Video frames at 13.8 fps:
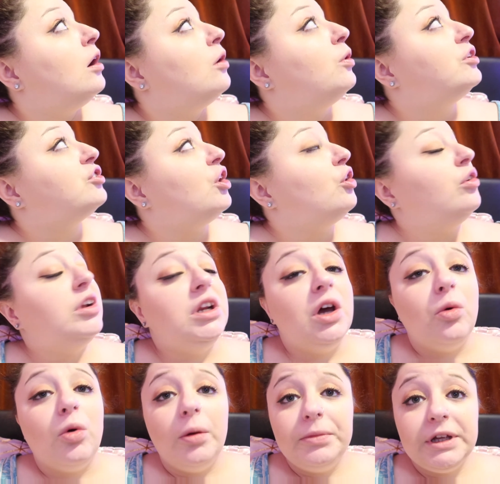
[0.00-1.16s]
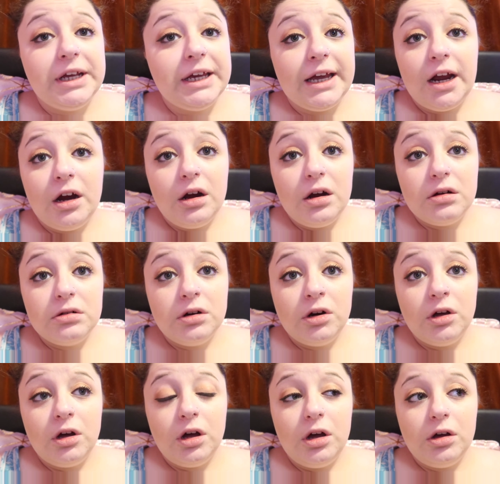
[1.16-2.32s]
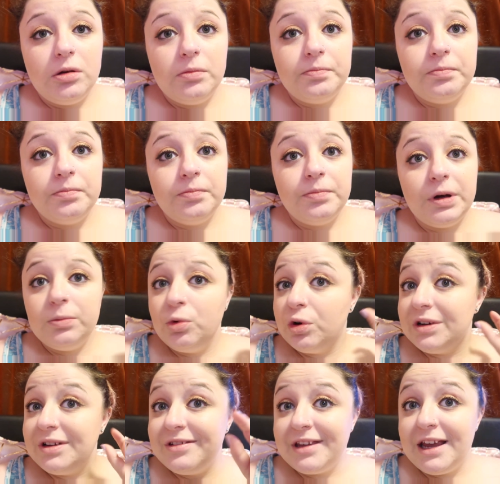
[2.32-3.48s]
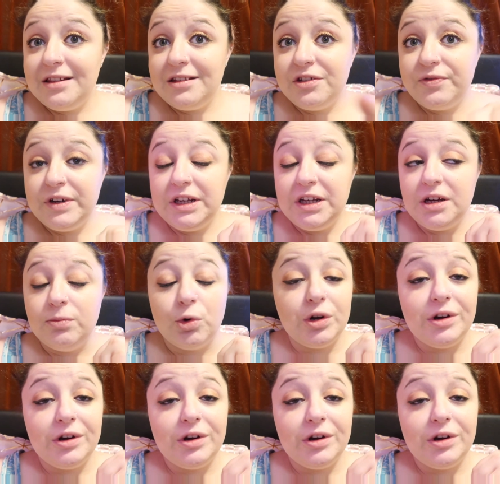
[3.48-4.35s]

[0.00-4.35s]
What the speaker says: Which I already know what I'm gonna get her, but I'm not gonna say in this video. I'm not